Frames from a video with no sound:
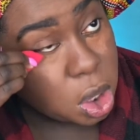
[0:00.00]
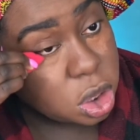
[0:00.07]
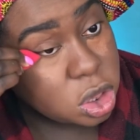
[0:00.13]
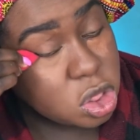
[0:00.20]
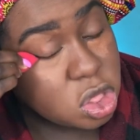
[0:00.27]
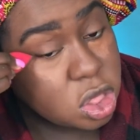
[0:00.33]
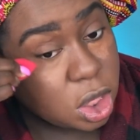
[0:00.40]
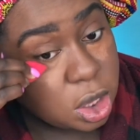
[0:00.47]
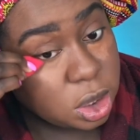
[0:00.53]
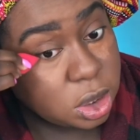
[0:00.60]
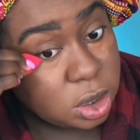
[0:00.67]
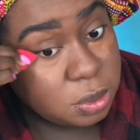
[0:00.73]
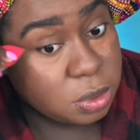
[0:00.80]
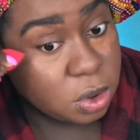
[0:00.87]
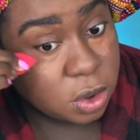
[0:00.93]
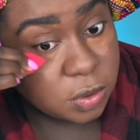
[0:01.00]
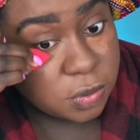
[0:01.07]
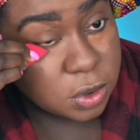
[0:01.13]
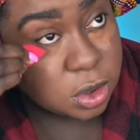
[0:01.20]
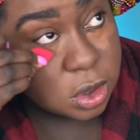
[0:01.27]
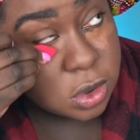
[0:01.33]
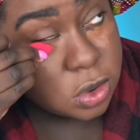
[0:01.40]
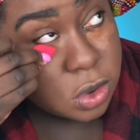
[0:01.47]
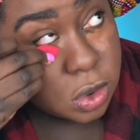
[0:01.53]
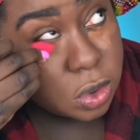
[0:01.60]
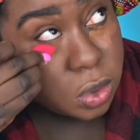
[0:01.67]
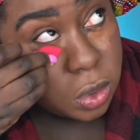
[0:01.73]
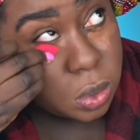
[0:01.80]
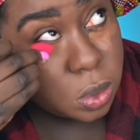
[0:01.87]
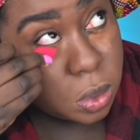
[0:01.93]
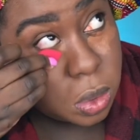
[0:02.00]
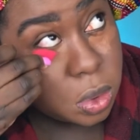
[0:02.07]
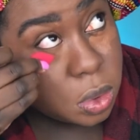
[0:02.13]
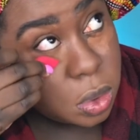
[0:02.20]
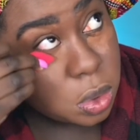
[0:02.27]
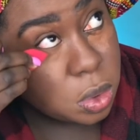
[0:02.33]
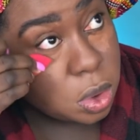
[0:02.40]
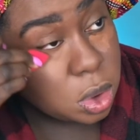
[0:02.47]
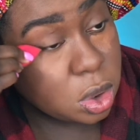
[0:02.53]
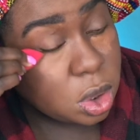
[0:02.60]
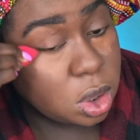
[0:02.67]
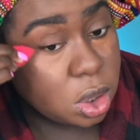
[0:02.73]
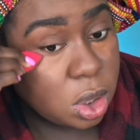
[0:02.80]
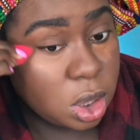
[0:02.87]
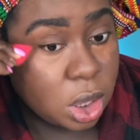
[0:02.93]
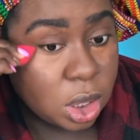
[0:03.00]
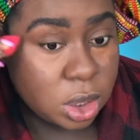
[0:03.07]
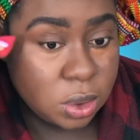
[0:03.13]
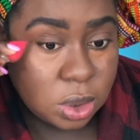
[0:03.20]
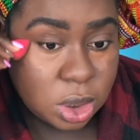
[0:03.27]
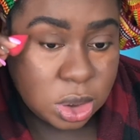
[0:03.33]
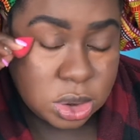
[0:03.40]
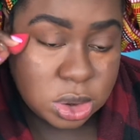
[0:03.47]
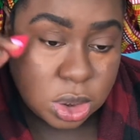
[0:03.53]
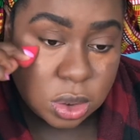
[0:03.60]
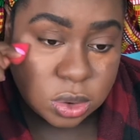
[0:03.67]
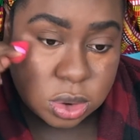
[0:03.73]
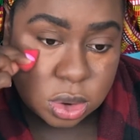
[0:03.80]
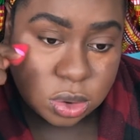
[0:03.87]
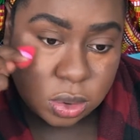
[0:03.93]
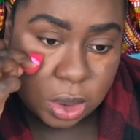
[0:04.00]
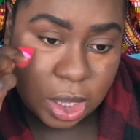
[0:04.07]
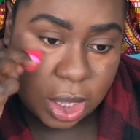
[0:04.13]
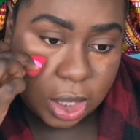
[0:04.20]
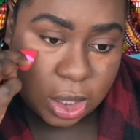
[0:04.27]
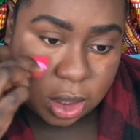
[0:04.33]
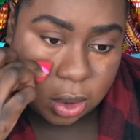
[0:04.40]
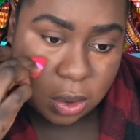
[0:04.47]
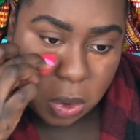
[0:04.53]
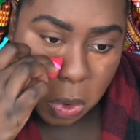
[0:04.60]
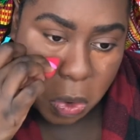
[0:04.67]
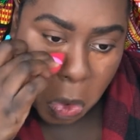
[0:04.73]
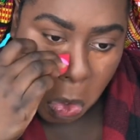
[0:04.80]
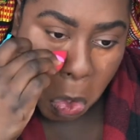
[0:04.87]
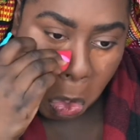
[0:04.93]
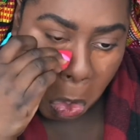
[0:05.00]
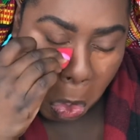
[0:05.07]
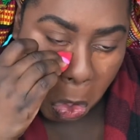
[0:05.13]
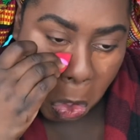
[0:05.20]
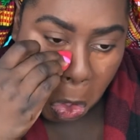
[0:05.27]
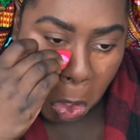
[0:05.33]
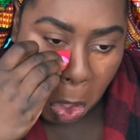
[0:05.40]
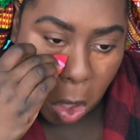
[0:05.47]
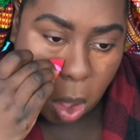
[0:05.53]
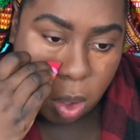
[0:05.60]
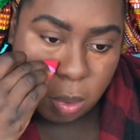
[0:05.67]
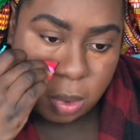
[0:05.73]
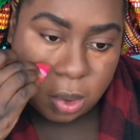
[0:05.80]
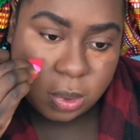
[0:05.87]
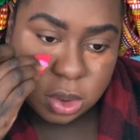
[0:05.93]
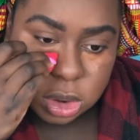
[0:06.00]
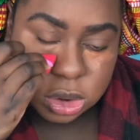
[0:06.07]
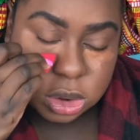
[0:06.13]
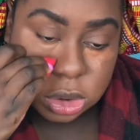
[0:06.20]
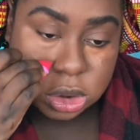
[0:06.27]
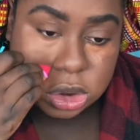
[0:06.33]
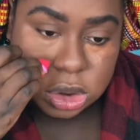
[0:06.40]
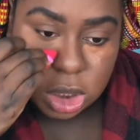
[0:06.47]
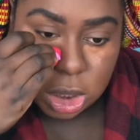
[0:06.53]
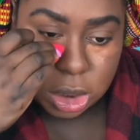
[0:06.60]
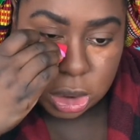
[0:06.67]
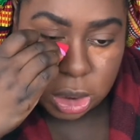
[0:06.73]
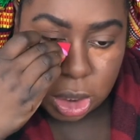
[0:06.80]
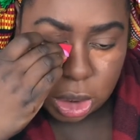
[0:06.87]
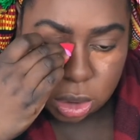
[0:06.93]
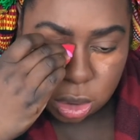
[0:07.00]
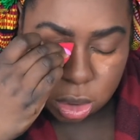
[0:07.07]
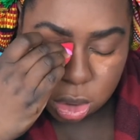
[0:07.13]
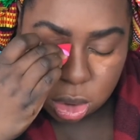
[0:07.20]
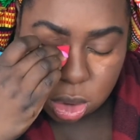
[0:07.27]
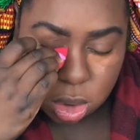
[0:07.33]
in the shade Deep Dark fifty-two. I don't like to go too light. Maybe just a shade lighter.